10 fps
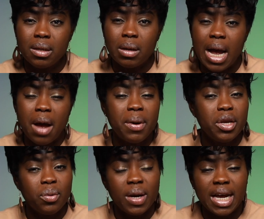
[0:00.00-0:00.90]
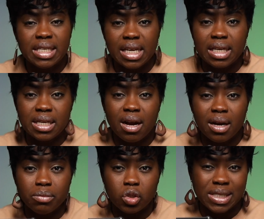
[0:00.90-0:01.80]
How about you and I take
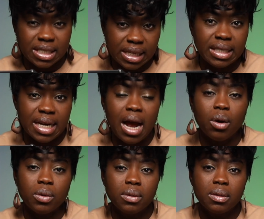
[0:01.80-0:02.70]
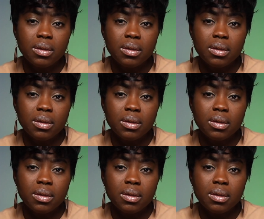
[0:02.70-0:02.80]
time to sit down